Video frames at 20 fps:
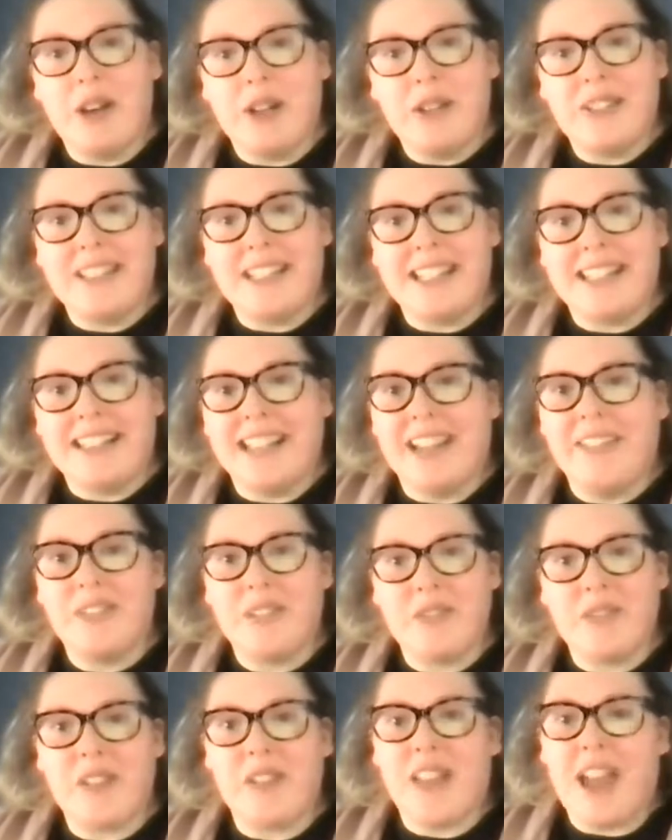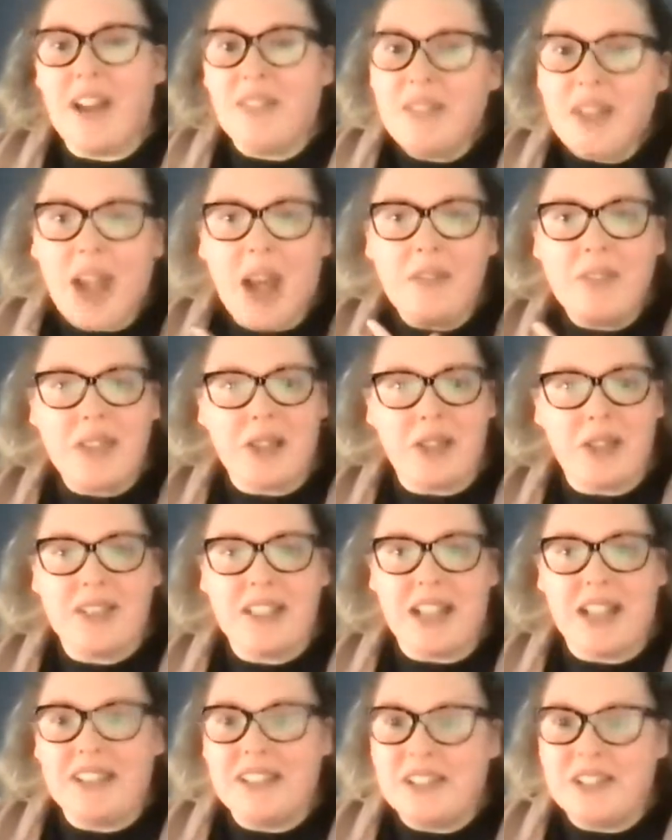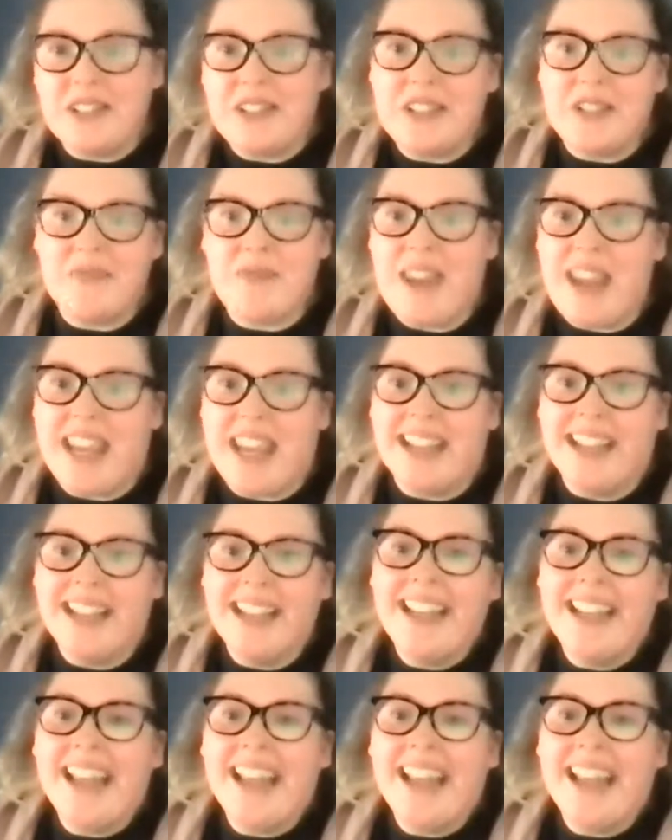hosting live from your laptop. So it's all new to me.